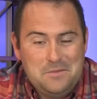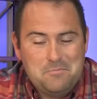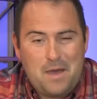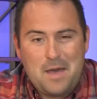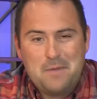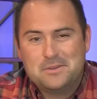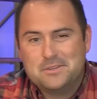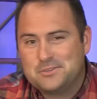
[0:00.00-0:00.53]
The
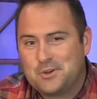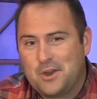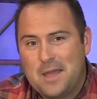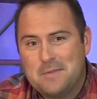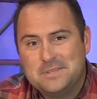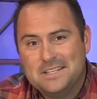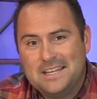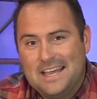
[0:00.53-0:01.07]
Bible
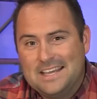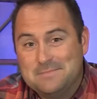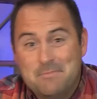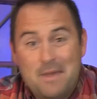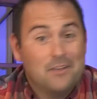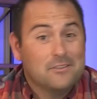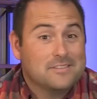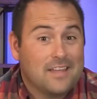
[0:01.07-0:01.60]
describes it as
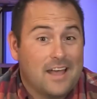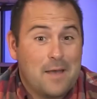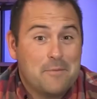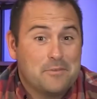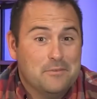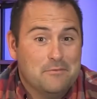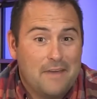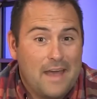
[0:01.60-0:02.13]

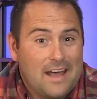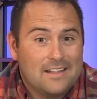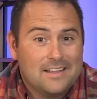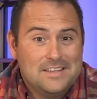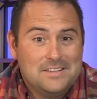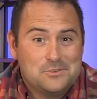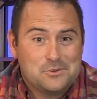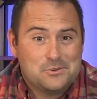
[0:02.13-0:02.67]
mountaintops and
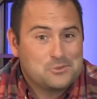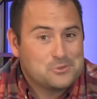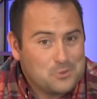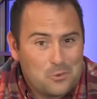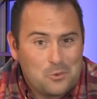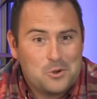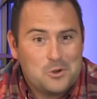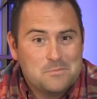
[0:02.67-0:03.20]
valleys or
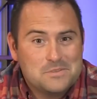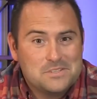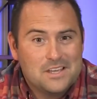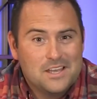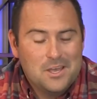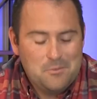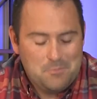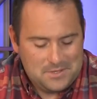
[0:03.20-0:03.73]
storms.
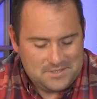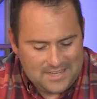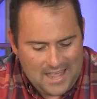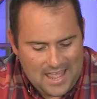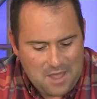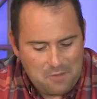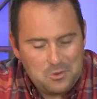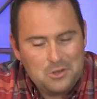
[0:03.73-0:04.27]
But
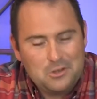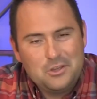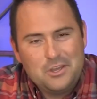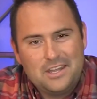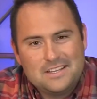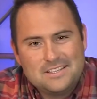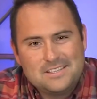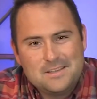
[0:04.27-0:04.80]
today I want to
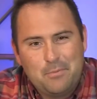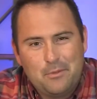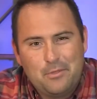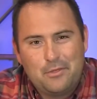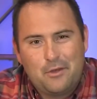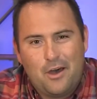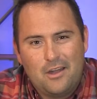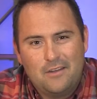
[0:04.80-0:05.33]
look at a simple
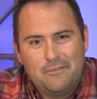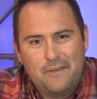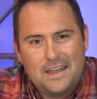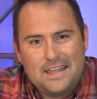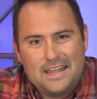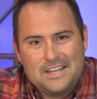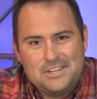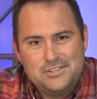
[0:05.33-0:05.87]
thought
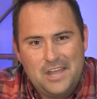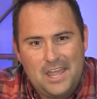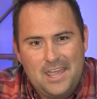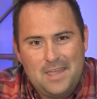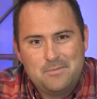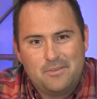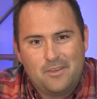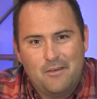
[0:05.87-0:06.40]
found out of
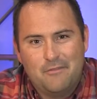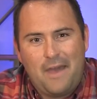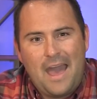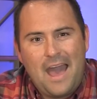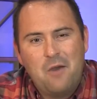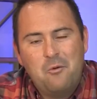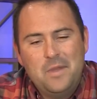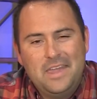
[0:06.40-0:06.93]
James of
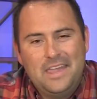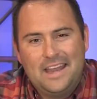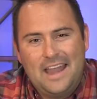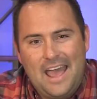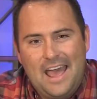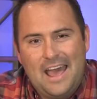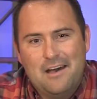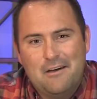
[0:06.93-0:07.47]
how we can
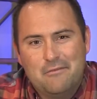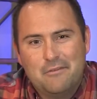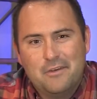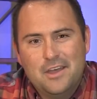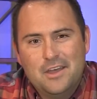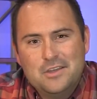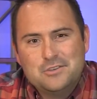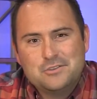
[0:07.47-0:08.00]
have
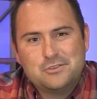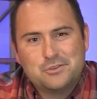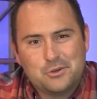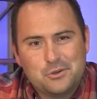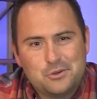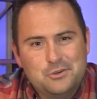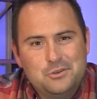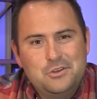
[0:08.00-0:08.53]

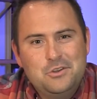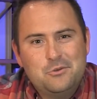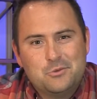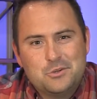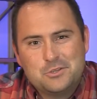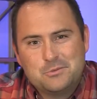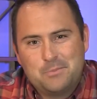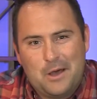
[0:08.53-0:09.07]
certain
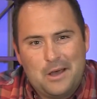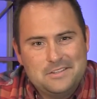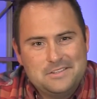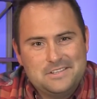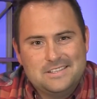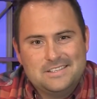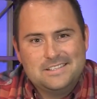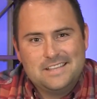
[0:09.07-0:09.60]

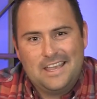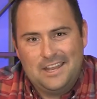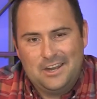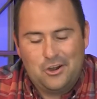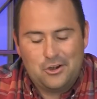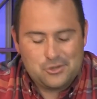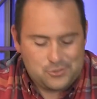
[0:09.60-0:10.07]
responses in our